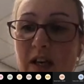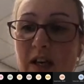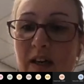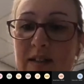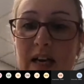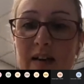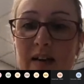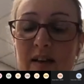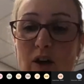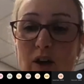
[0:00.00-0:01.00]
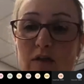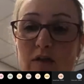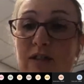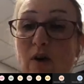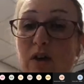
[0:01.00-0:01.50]
a technique called
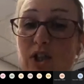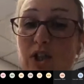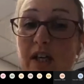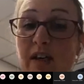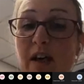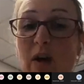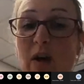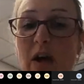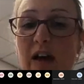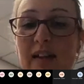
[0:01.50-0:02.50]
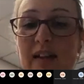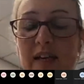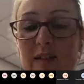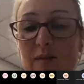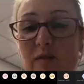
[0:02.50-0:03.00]
serology, and that
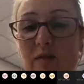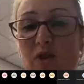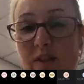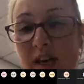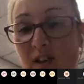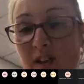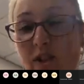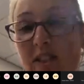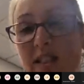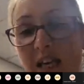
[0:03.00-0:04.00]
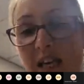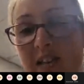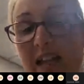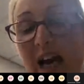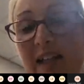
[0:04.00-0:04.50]
is actually
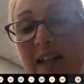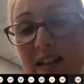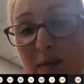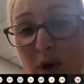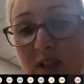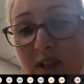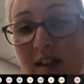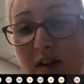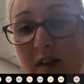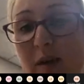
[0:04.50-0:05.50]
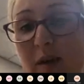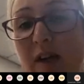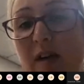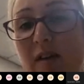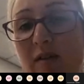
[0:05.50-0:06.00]
detecting the antibody that the
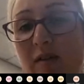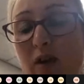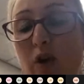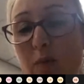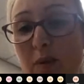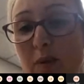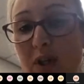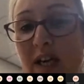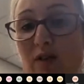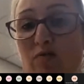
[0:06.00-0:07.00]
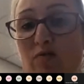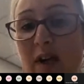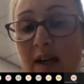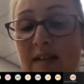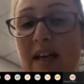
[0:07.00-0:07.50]
human body has
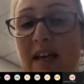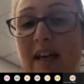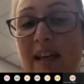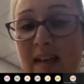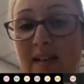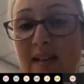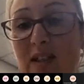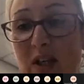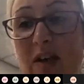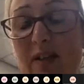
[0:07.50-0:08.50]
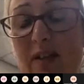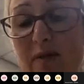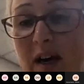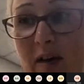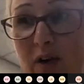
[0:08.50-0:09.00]
raised against the
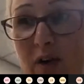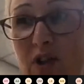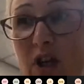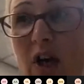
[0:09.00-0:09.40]
virus.